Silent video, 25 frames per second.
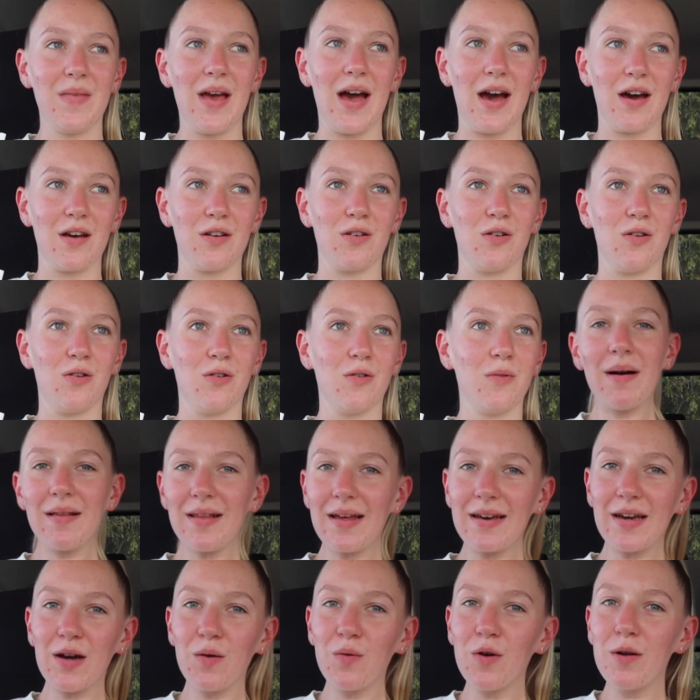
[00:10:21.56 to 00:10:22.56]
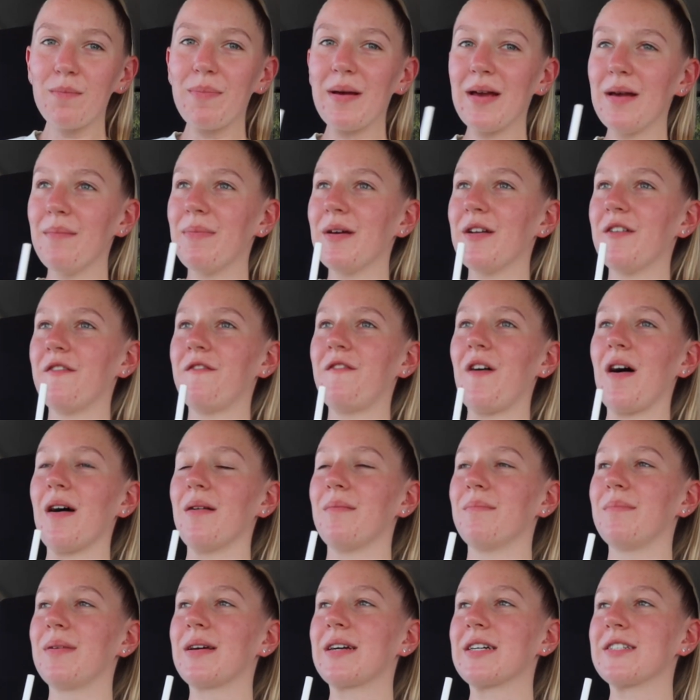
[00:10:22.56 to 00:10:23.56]
at all? But like, it would be a bit of
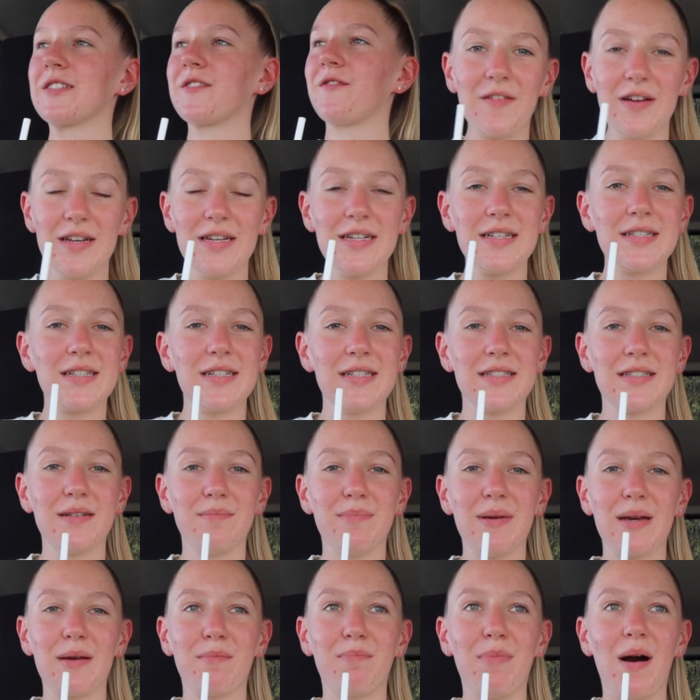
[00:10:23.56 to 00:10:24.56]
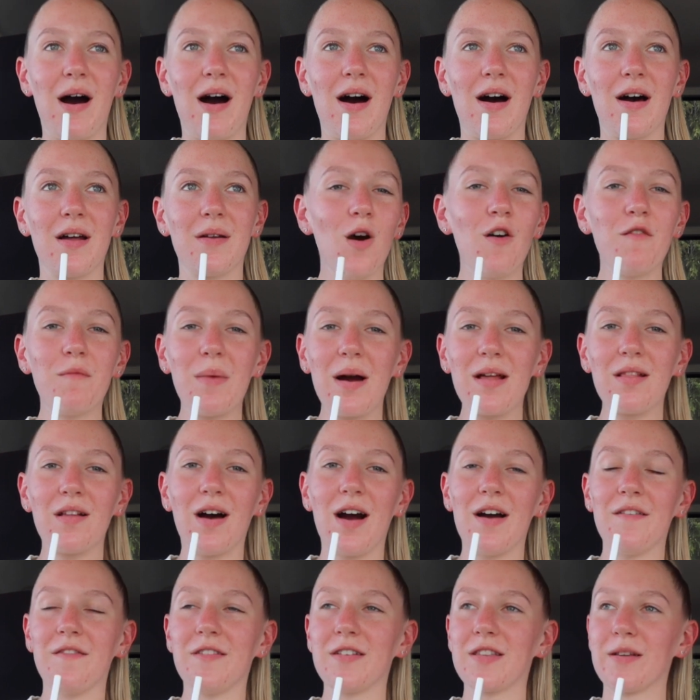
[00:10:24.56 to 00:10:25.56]
fun because fitness is a big part of my
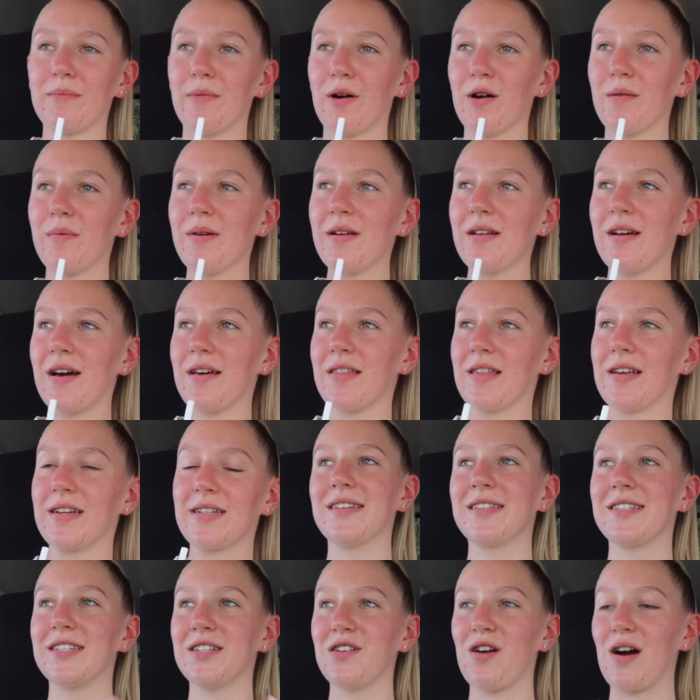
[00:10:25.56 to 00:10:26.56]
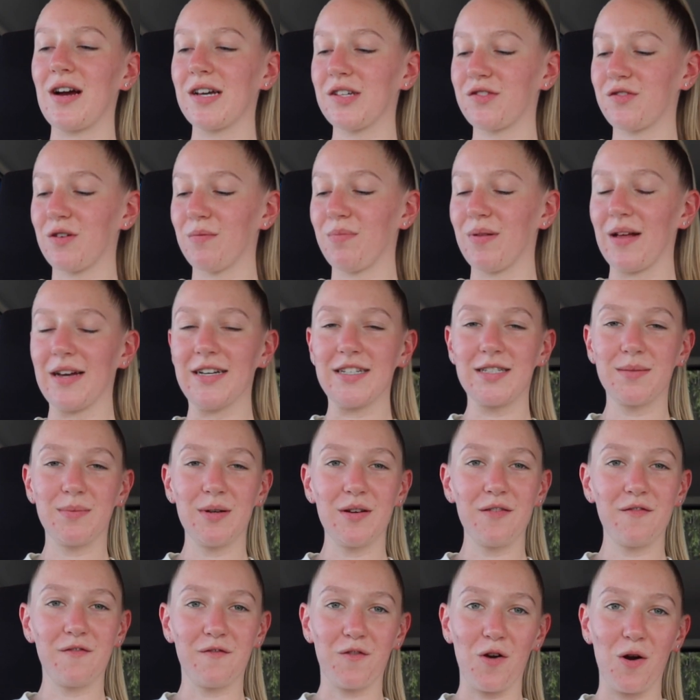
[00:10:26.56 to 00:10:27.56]
life at the moment. I think it's a nice
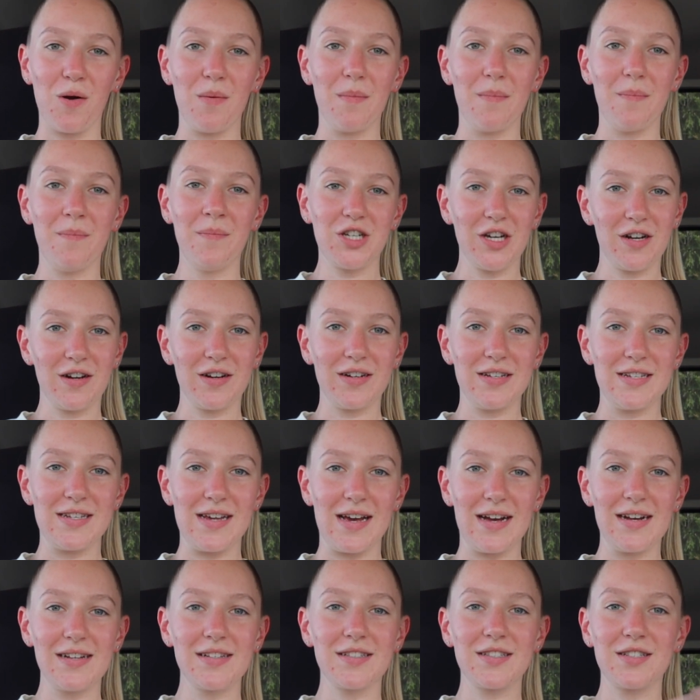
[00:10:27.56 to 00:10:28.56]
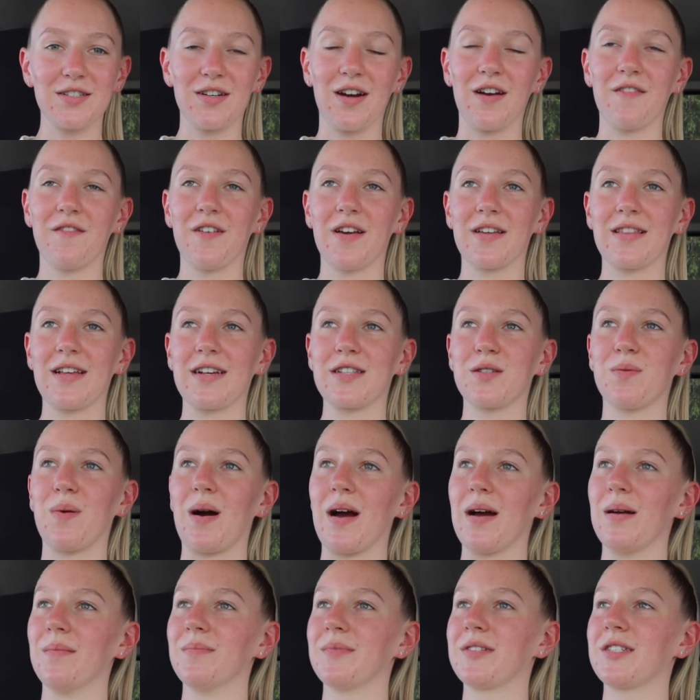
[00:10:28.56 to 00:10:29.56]
replacement from cheer and dance, so I feel like that's
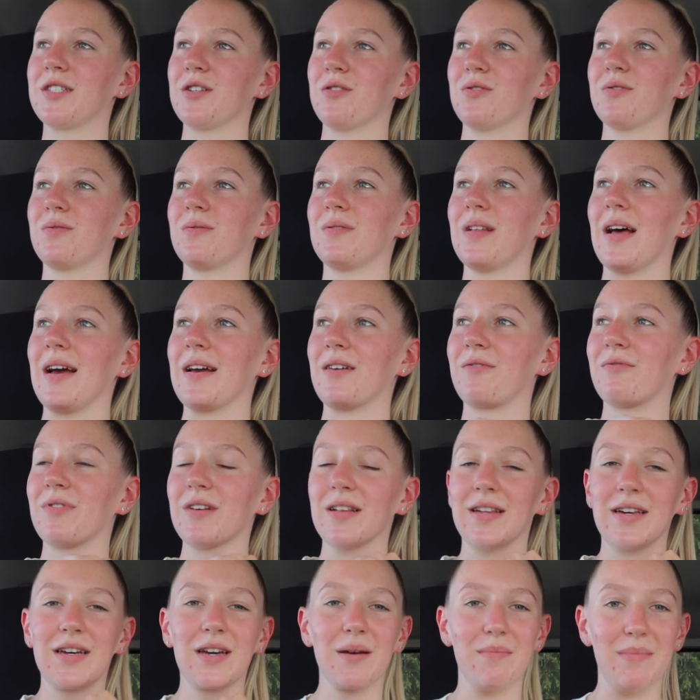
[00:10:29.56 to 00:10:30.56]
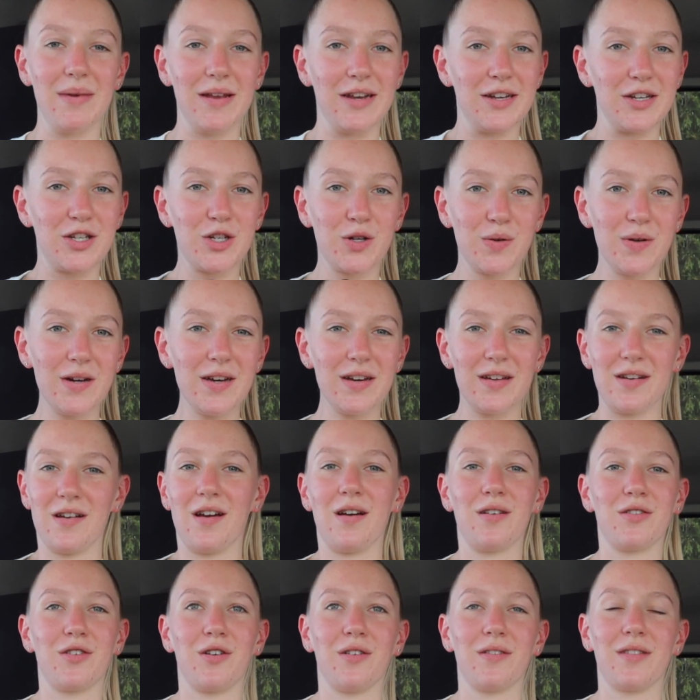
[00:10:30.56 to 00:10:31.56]
why I'm still like really committed to it, and
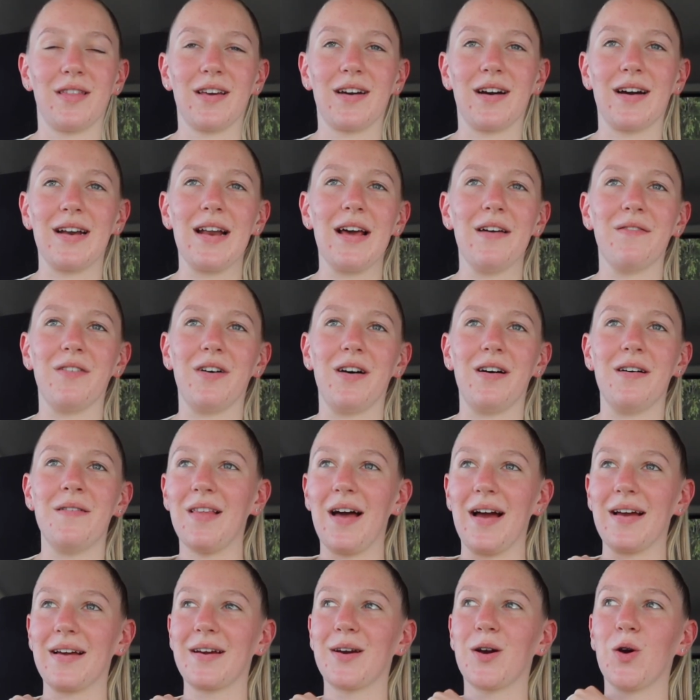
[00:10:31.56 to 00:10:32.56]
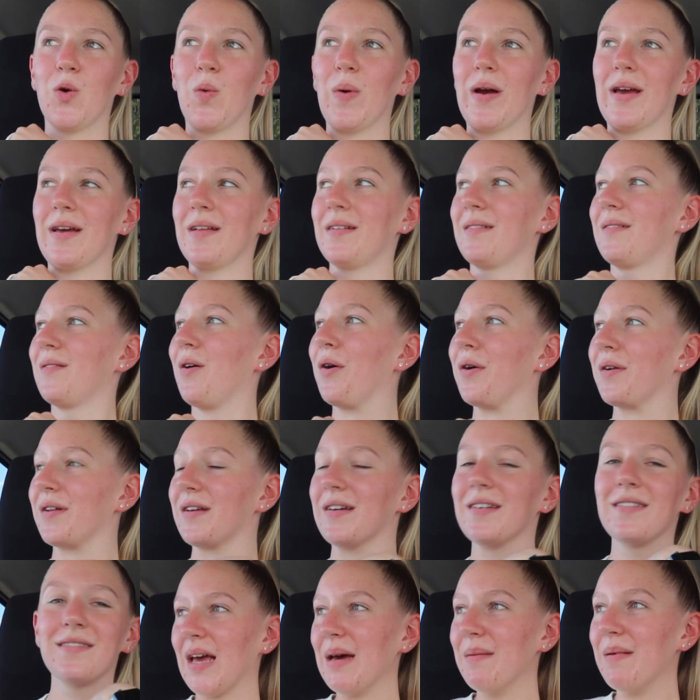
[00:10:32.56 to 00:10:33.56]
I don't think I'd ever like quit on
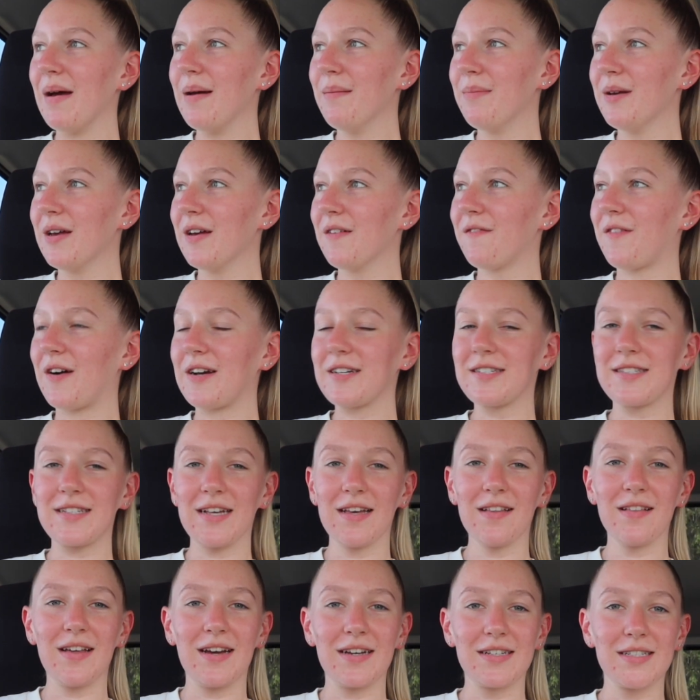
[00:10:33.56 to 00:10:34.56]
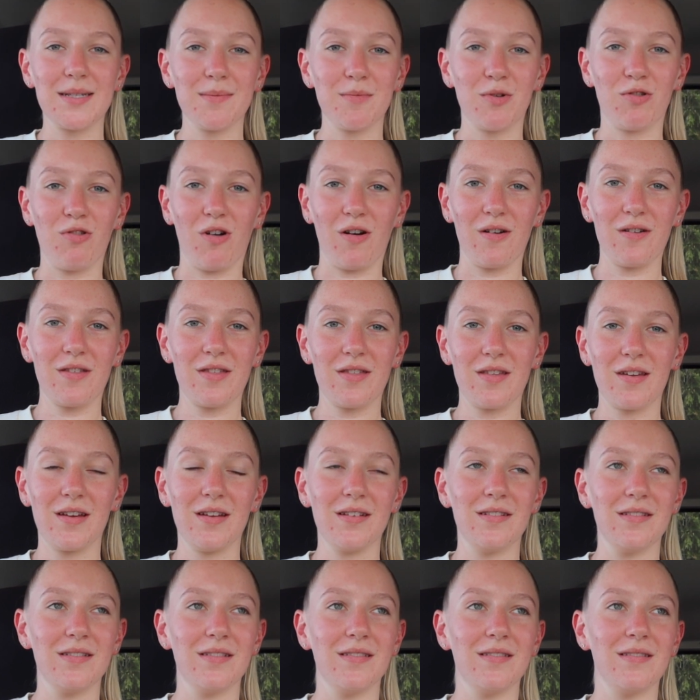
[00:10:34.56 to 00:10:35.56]
it. And maybe if I see like some growth
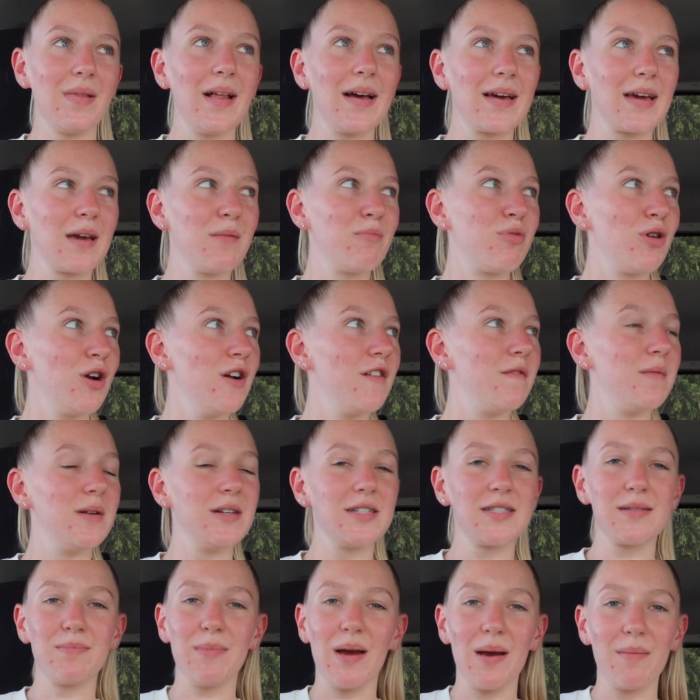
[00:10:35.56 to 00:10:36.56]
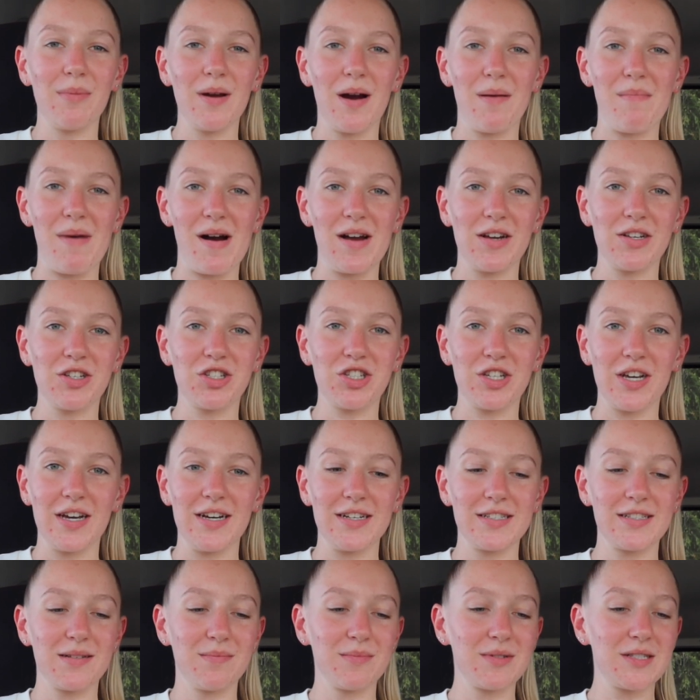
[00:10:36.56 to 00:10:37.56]
and like improvements, maybe I might
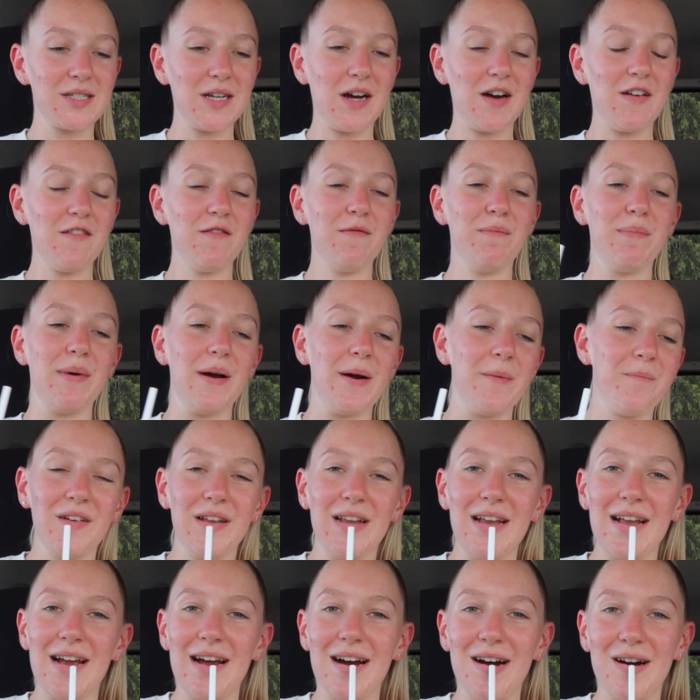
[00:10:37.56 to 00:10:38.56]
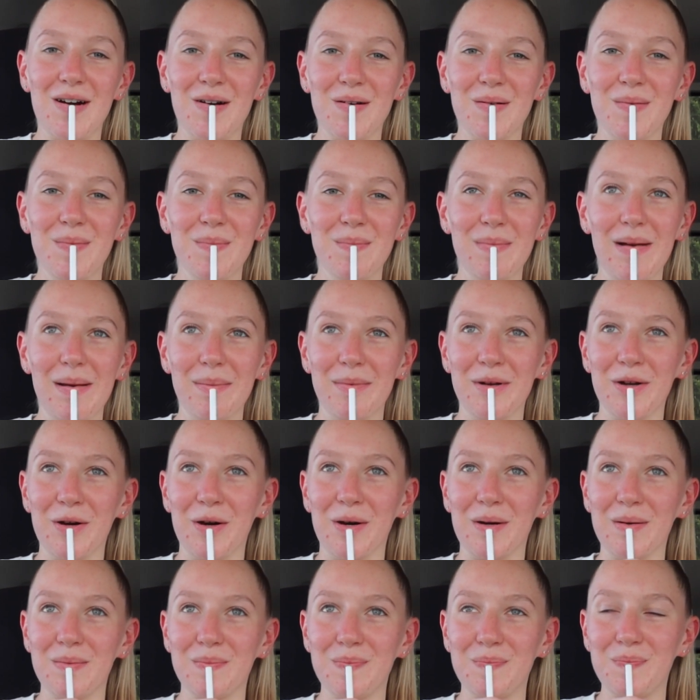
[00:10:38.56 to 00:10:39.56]
share some stuff, but for now, maybe
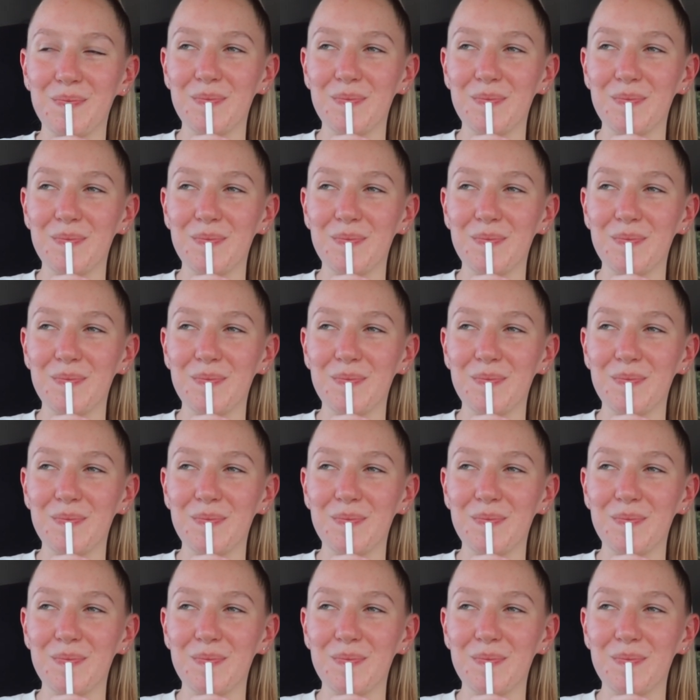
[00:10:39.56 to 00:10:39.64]
not.